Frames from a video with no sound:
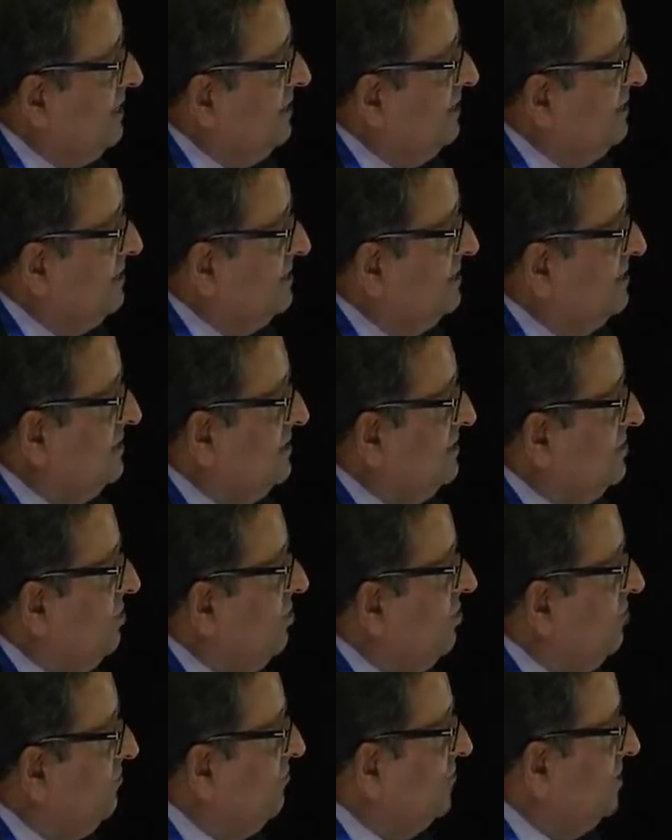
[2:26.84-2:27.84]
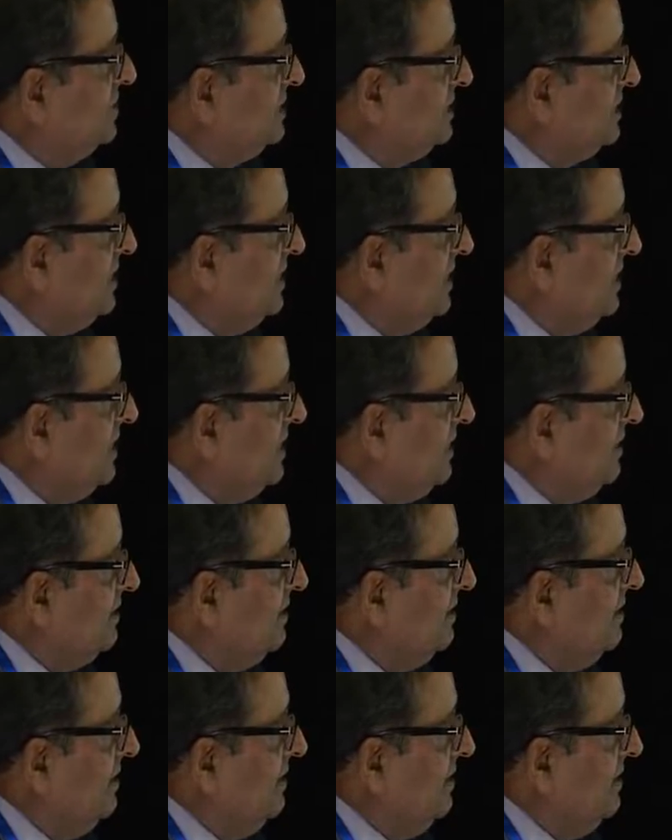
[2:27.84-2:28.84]
and this is non-functional NET.
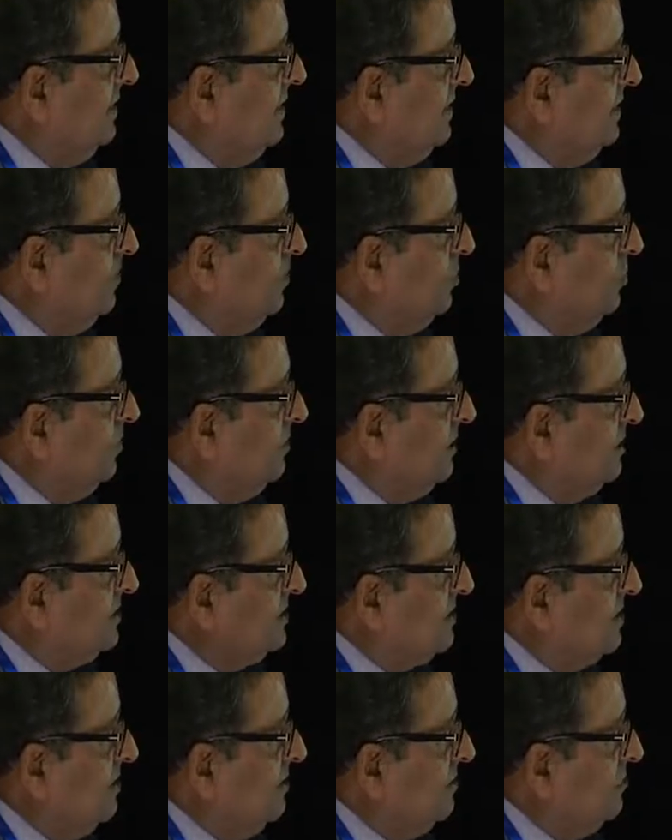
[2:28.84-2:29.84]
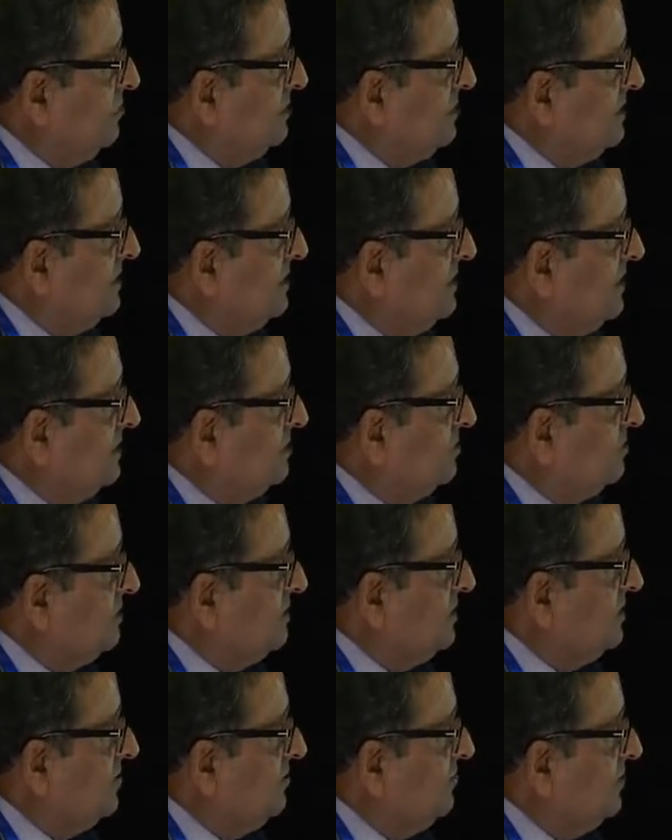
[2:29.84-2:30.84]
Then tuberous sclerosis
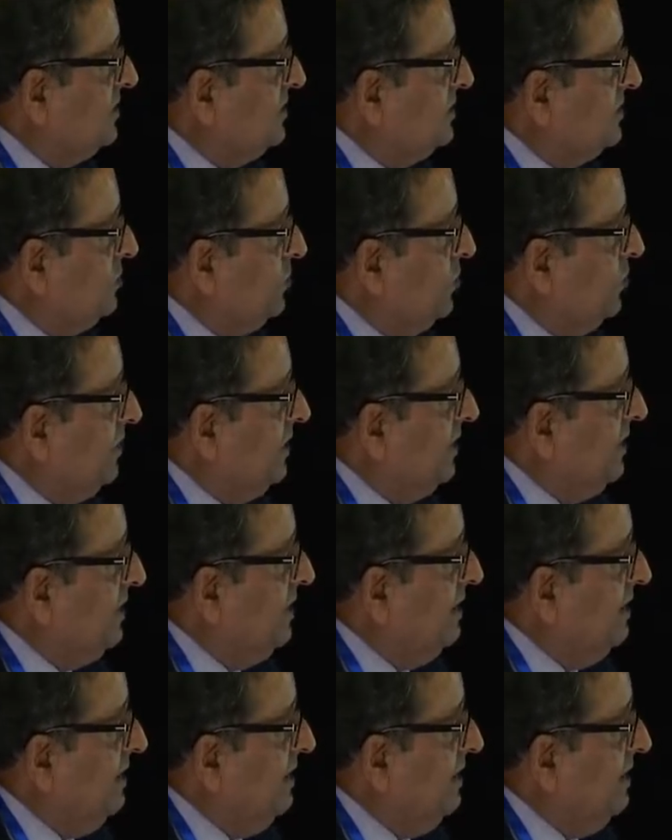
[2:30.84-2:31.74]
associated with tuberin,